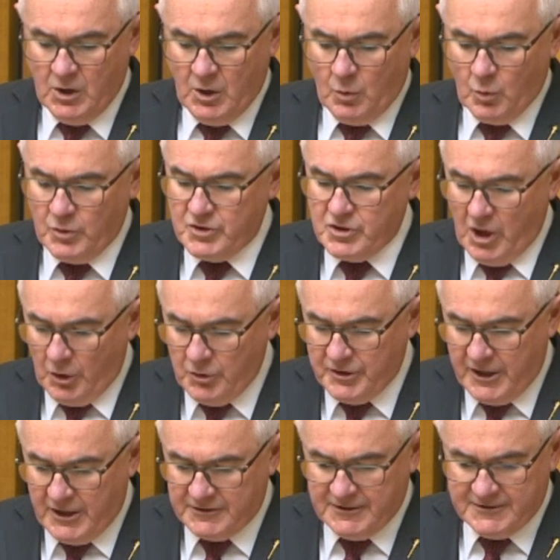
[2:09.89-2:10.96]
would no
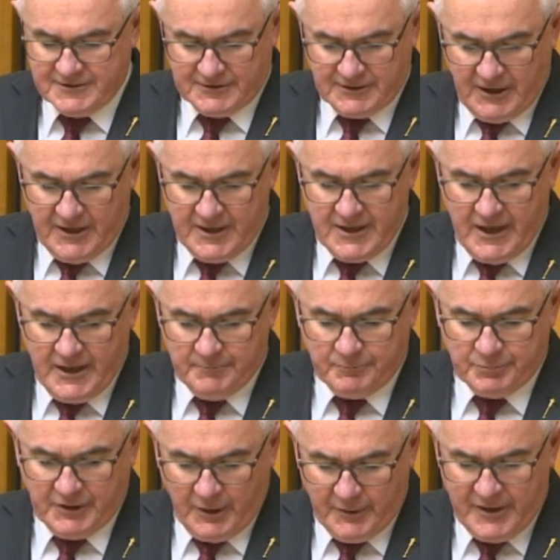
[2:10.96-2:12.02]
doubt delay and
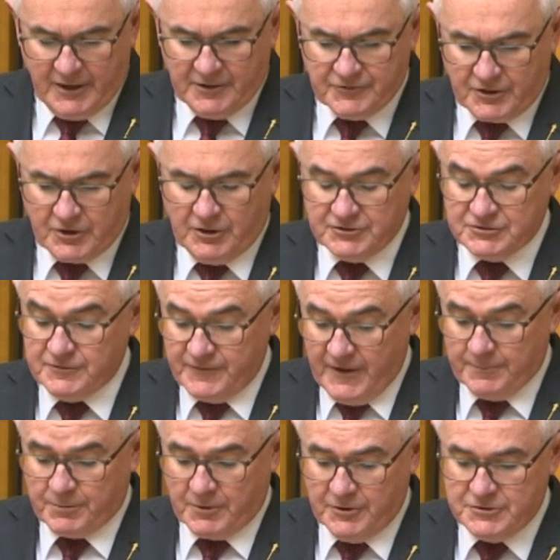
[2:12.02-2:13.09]
blow out the cost of
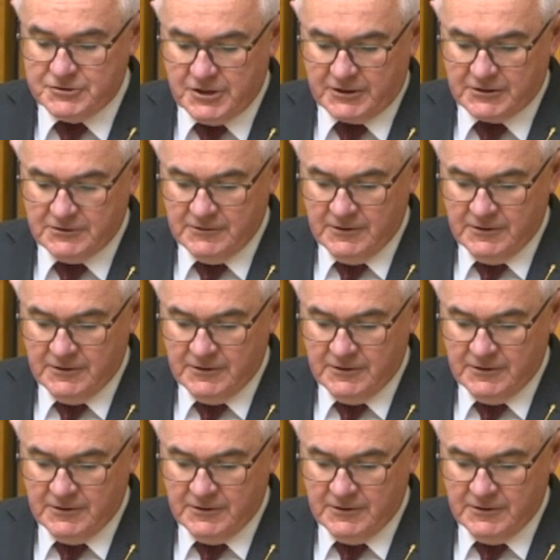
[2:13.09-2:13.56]
that project.